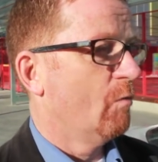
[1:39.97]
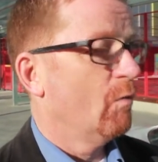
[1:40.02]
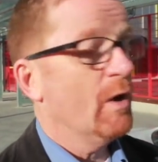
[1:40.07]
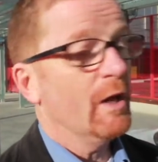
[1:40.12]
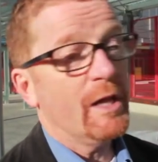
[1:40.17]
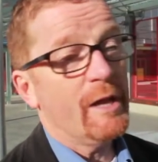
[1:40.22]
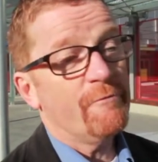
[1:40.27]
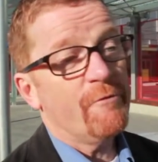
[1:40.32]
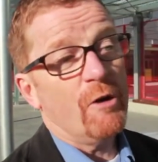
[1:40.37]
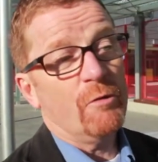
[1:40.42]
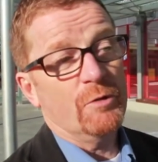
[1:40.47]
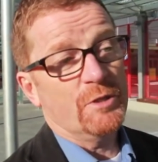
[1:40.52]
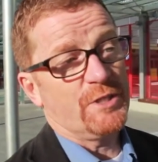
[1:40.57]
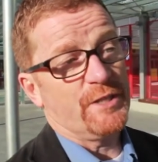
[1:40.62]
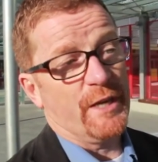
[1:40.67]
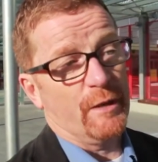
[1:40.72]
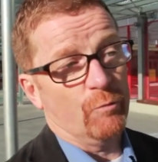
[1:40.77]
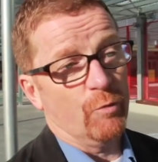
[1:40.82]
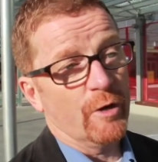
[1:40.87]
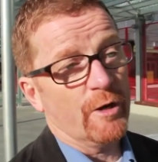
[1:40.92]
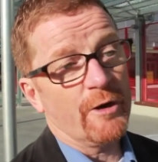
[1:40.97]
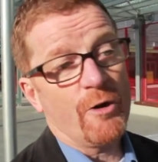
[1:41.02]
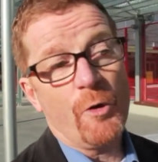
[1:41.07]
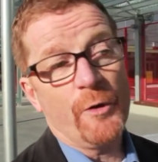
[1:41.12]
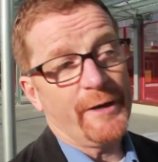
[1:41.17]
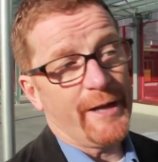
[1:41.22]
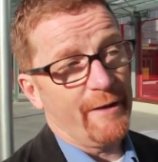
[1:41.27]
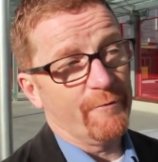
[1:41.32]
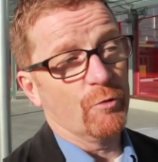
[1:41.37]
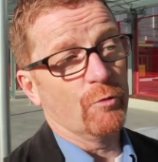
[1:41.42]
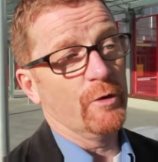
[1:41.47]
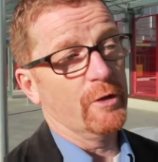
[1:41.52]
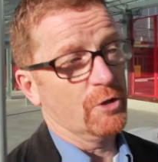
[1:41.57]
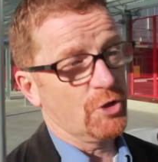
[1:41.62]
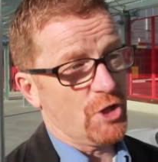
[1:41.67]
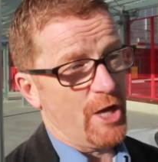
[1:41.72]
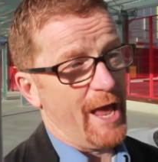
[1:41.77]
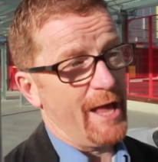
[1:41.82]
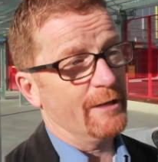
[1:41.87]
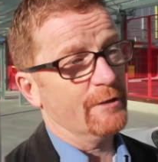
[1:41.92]
Well, I've always said we're going to have a real
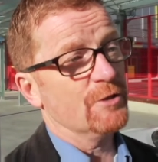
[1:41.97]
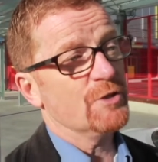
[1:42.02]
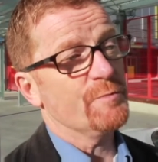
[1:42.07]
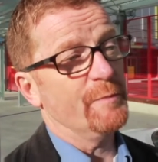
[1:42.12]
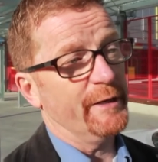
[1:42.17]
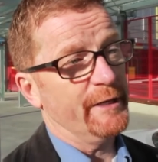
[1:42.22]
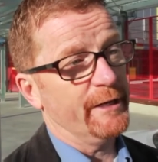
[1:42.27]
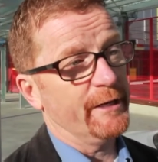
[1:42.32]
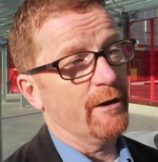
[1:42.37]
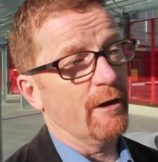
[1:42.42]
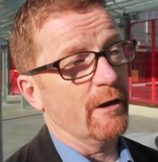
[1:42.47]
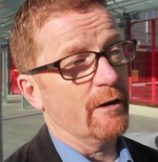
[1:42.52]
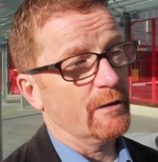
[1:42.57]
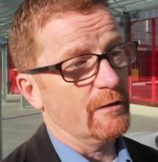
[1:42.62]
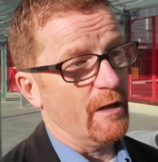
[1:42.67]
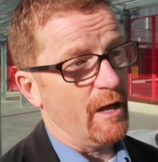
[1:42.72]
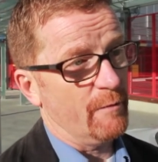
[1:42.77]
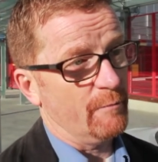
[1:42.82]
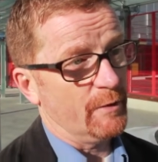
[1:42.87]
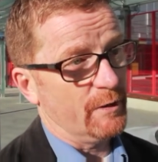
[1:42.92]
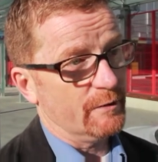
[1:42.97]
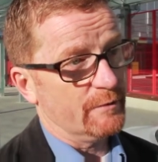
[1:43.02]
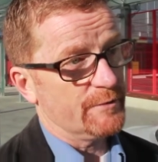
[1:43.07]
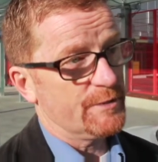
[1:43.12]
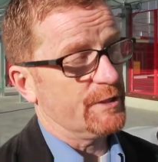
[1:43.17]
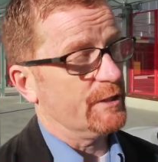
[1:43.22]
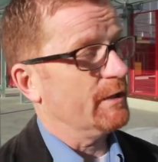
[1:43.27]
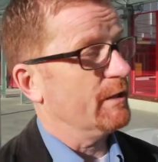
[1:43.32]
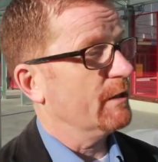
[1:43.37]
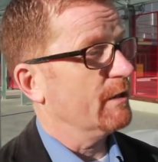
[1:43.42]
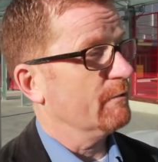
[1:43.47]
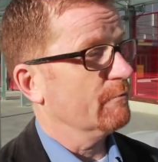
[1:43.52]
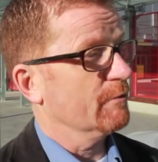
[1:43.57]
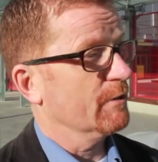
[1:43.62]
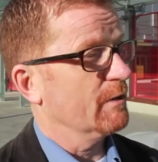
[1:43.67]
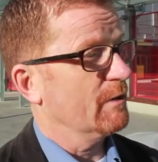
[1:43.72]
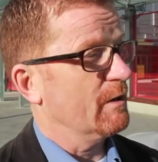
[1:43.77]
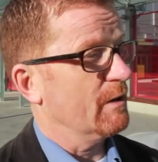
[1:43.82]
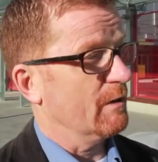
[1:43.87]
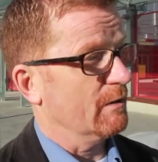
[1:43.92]
challenge meeting our climate, uh,
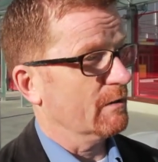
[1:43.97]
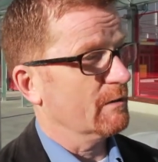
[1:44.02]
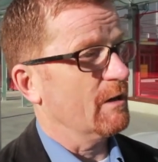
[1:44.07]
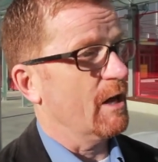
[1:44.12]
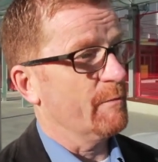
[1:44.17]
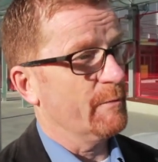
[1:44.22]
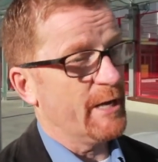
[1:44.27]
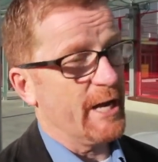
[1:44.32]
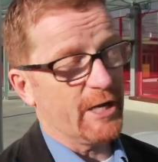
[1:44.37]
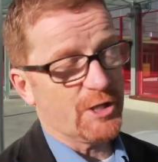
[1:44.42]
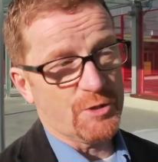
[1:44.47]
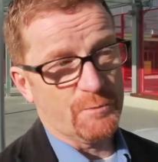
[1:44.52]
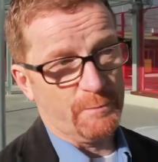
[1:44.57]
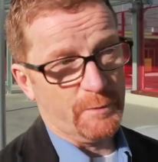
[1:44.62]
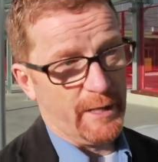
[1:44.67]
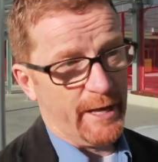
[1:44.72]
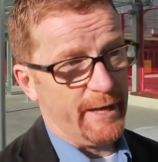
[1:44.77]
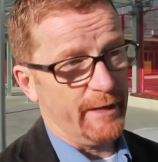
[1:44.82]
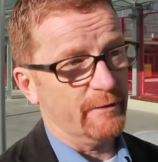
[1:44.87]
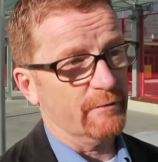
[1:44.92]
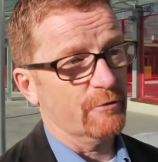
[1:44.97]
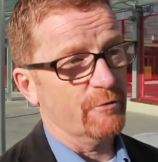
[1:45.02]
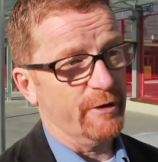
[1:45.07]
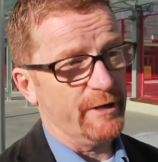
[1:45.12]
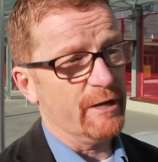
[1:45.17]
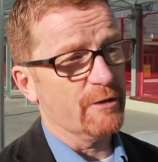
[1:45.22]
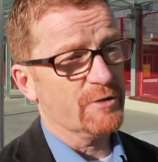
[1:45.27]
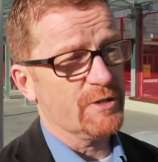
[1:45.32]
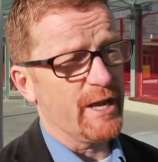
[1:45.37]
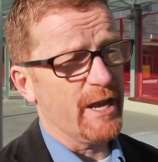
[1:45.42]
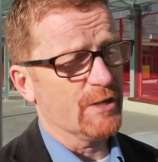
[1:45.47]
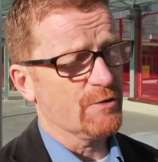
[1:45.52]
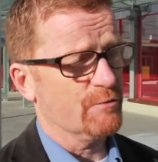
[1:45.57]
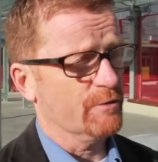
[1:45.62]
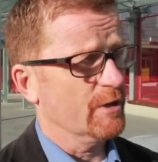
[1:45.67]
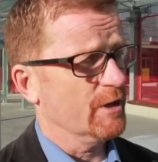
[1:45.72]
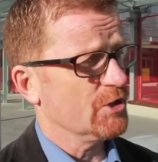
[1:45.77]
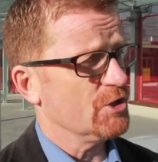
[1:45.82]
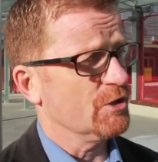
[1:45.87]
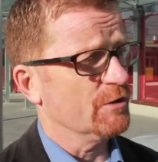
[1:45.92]
our climate action plan greenhouse gas
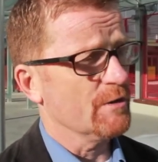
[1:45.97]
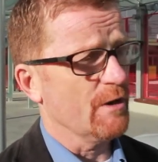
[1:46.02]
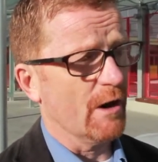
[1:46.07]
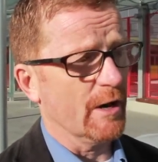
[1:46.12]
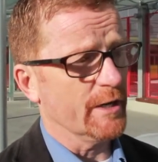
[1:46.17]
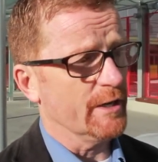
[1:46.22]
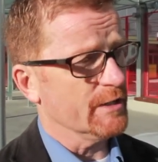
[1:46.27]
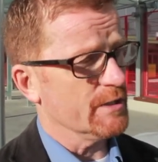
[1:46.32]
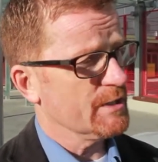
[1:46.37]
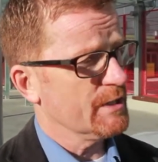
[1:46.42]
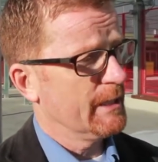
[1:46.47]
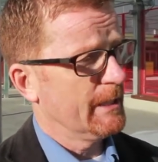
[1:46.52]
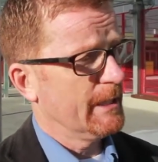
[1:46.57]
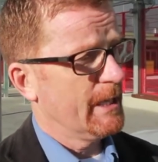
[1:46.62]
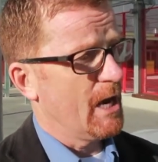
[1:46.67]
reduction targets.